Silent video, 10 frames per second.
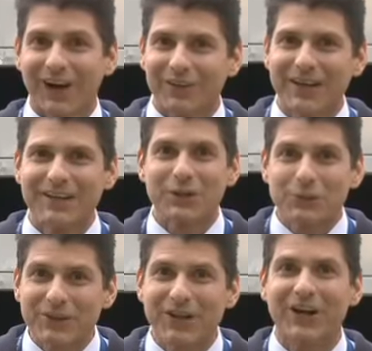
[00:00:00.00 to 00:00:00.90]
All right, here
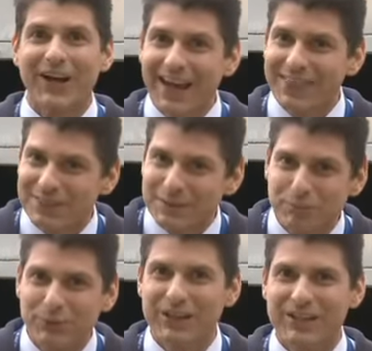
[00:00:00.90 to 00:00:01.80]
we are at the
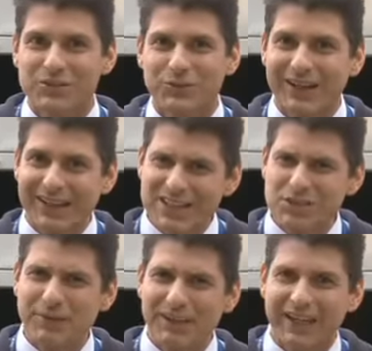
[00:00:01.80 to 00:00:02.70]
bridge. We're at
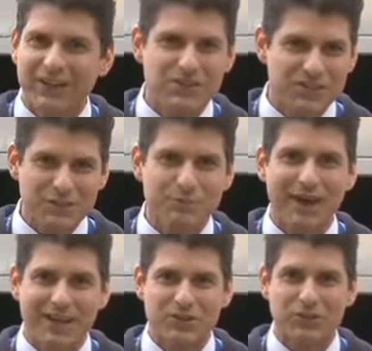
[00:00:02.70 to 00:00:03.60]
East McCarran, just
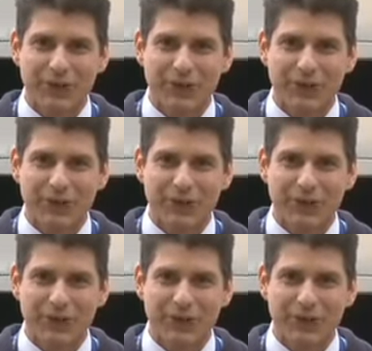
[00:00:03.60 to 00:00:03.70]
past